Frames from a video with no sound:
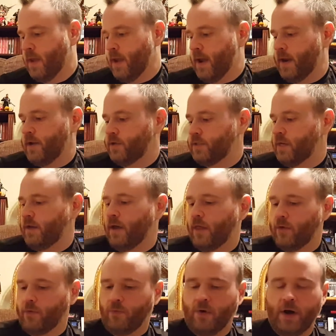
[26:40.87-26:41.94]
And here's
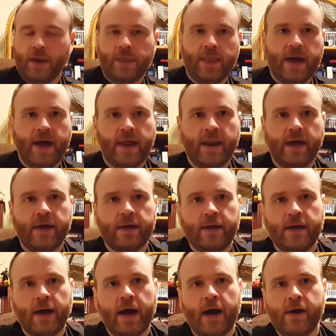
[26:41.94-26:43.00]
another one that
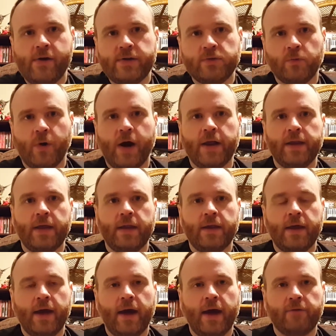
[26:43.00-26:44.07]
I always wanted.
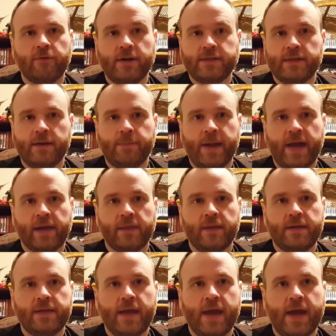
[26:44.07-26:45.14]
I rented it back in the
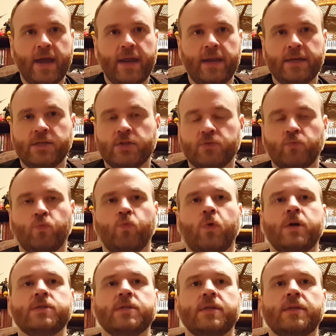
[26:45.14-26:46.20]
day, and it just
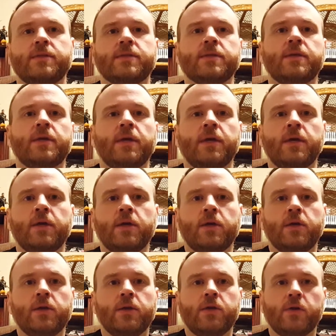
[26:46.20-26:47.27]
wasn't
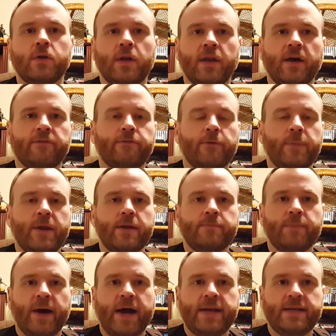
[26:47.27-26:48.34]
good enough for me to
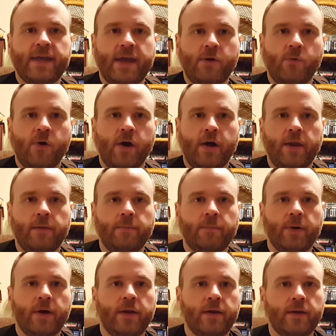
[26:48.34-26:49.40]
buy day one,
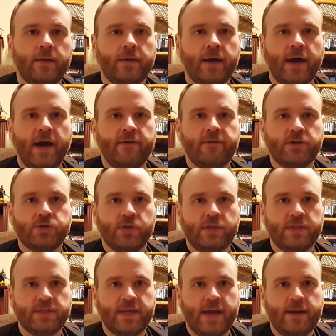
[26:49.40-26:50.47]
but I eventually
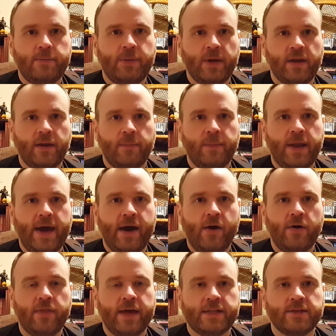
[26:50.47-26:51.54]
decided to pick it up
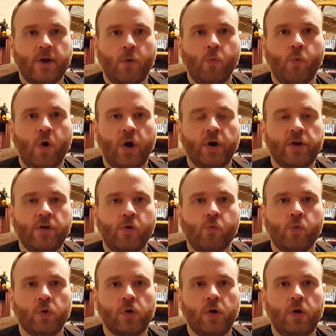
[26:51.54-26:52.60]
now. That's Wario
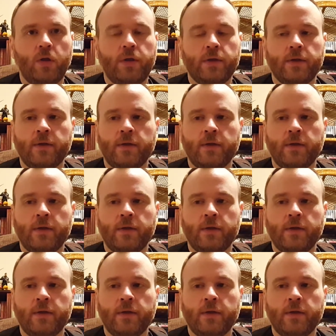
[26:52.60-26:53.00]
World.